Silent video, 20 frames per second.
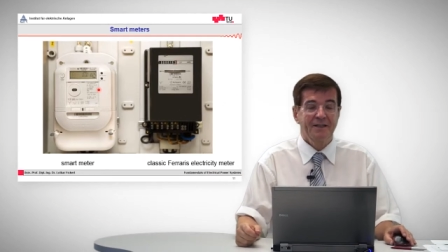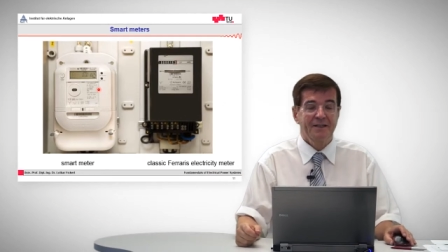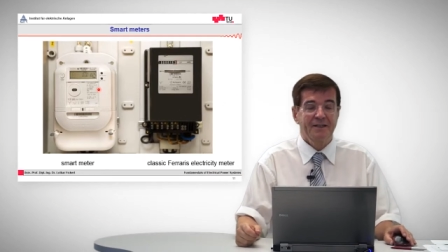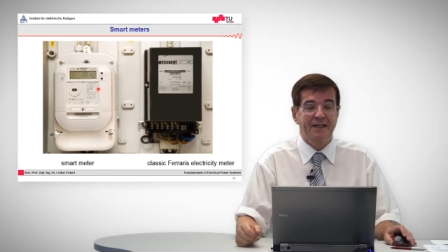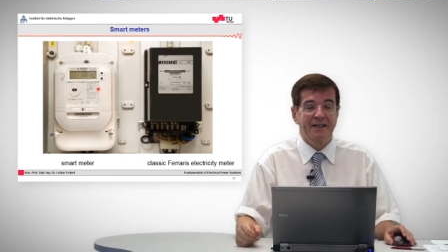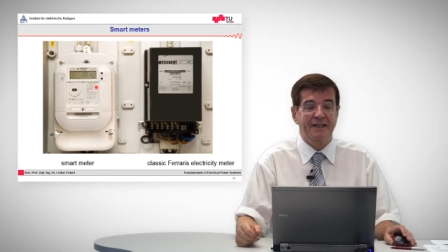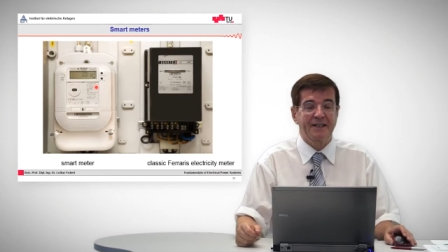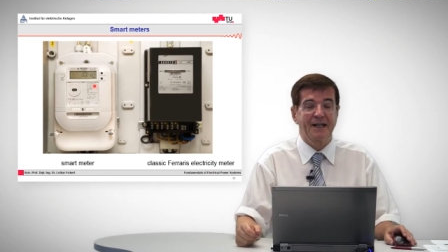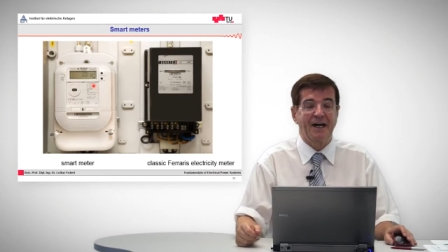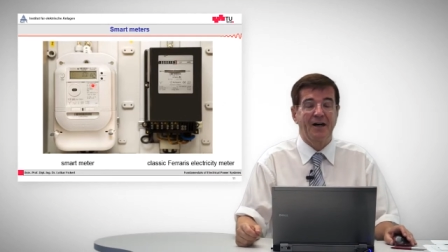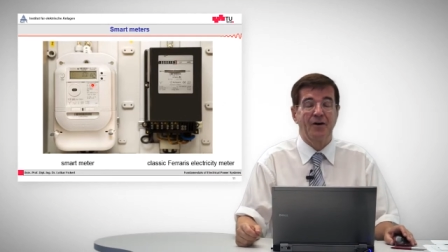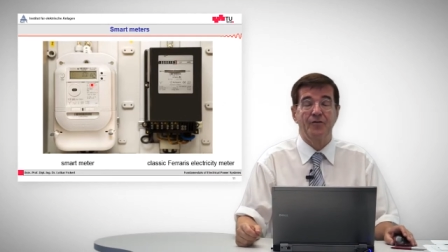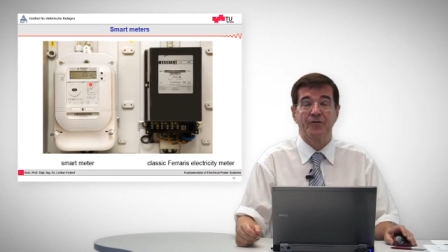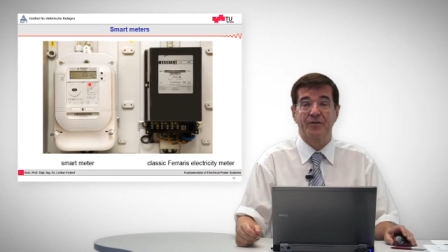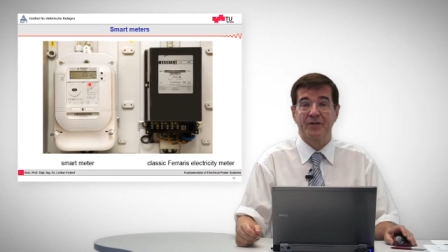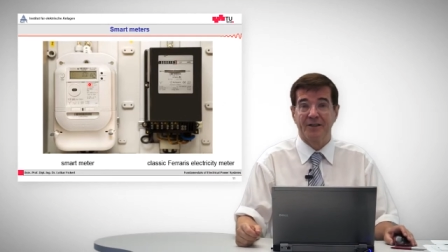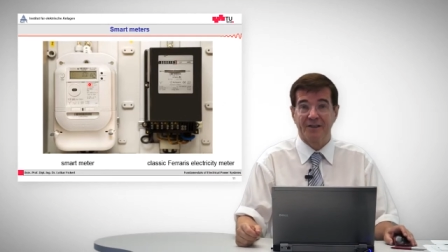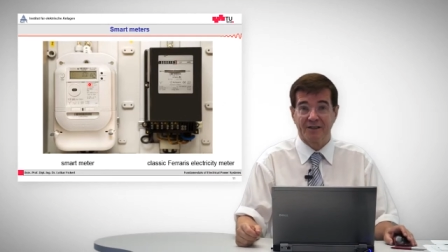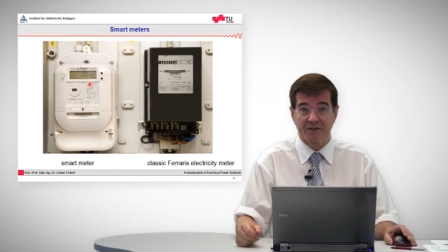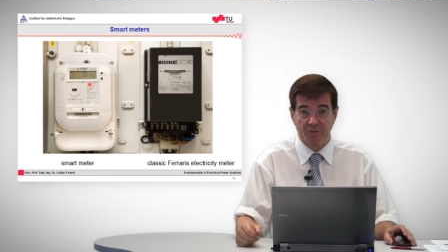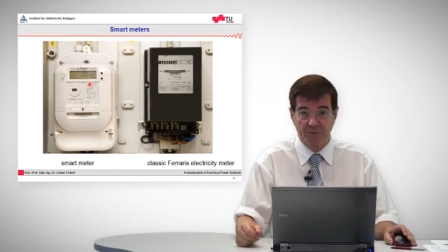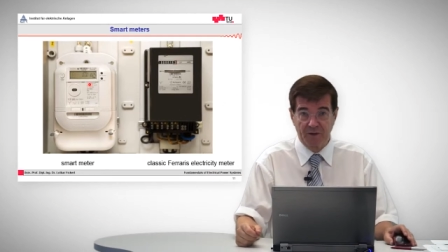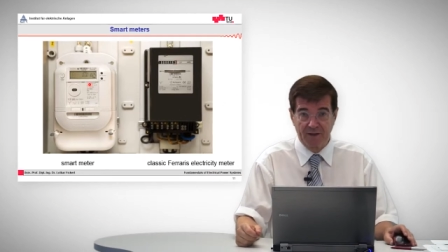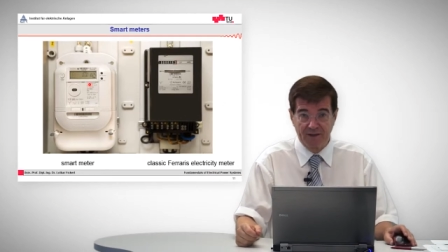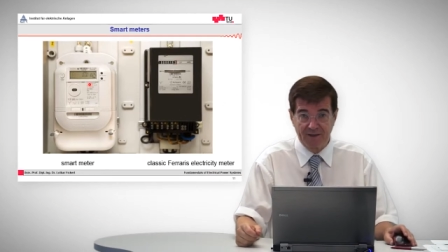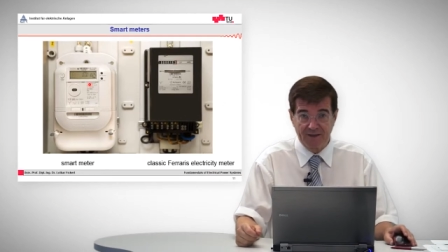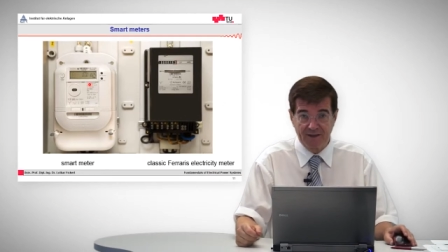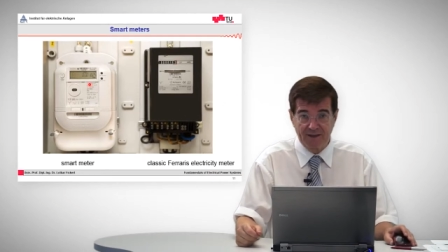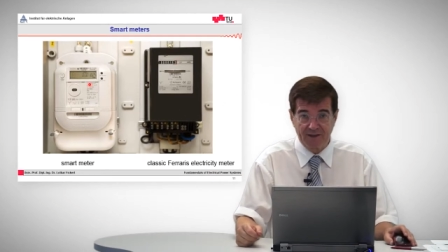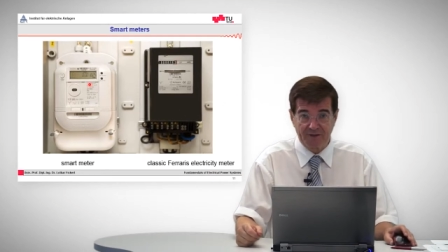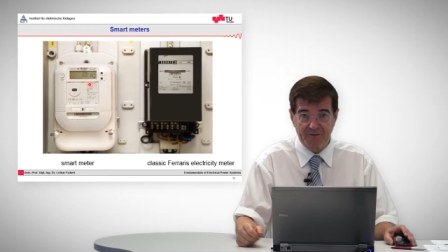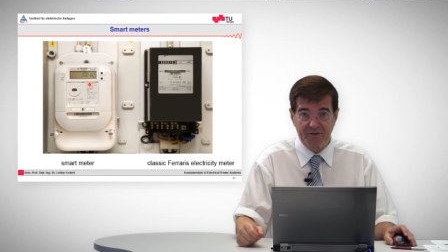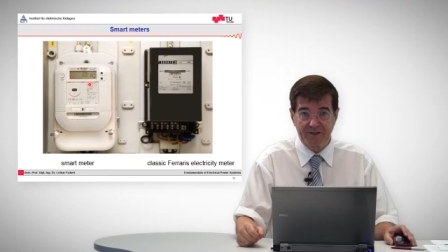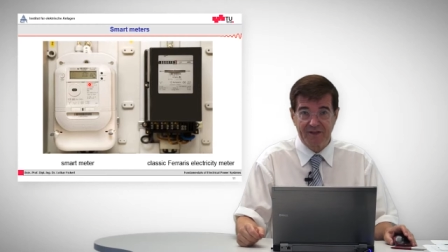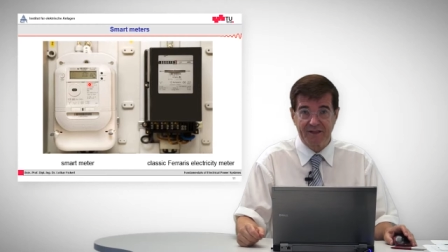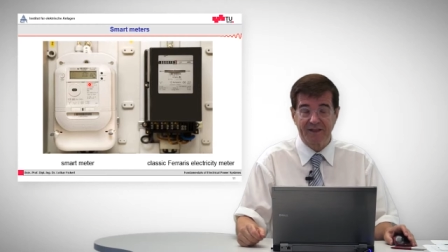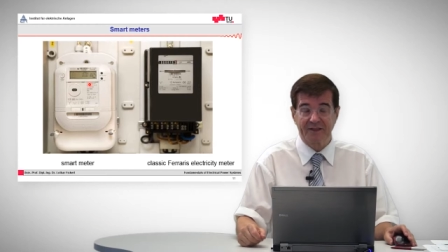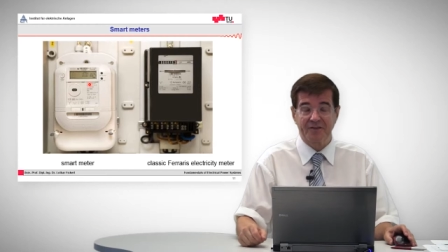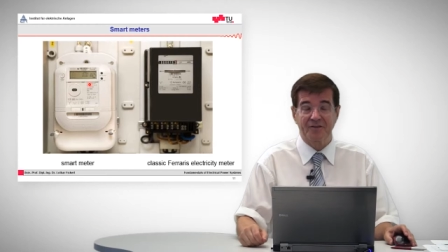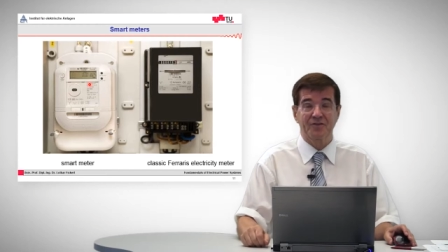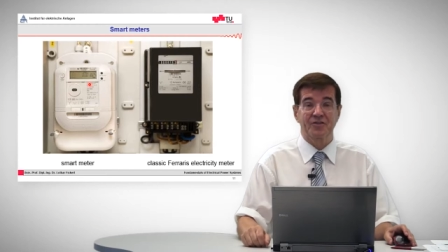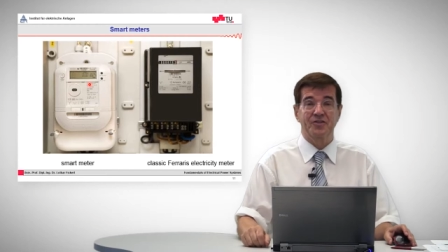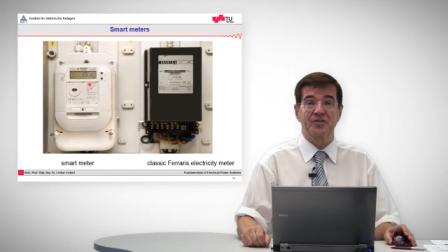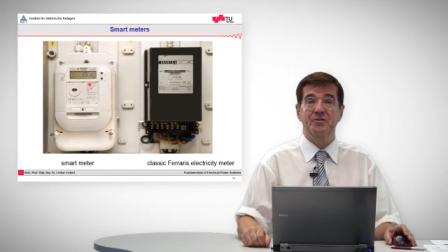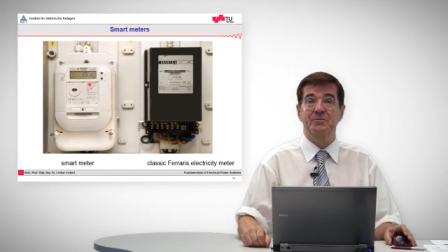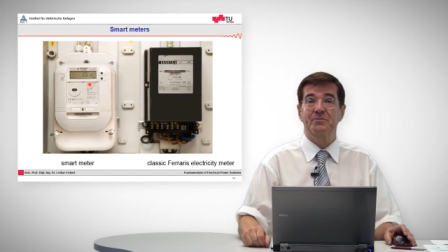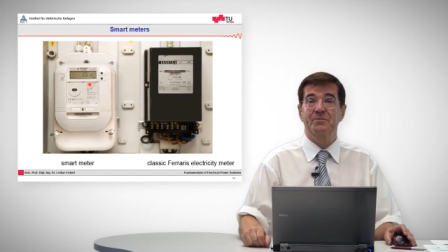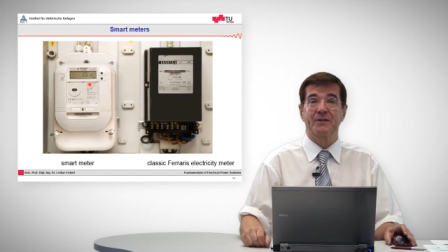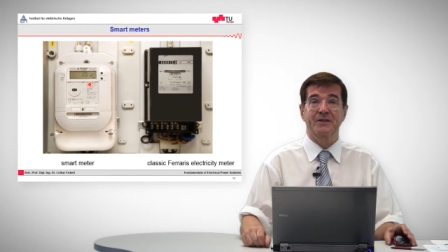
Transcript: They count as well the electricity consumed,